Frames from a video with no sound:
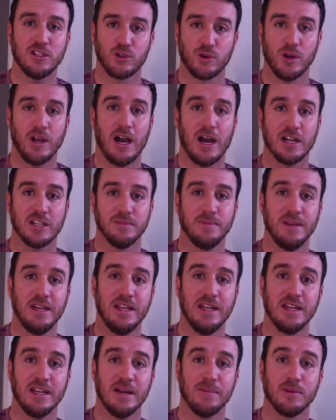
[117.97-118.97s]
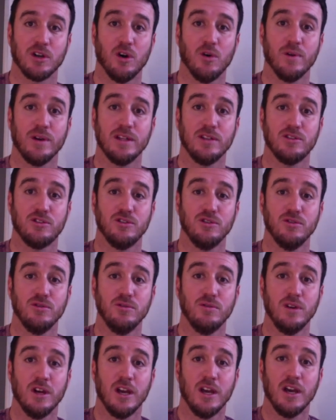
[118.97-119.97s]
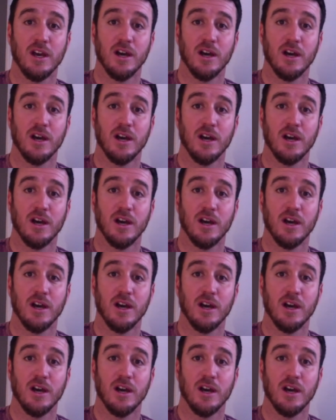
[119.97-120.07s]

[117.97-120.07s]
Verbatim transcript: triage meaning I'm going to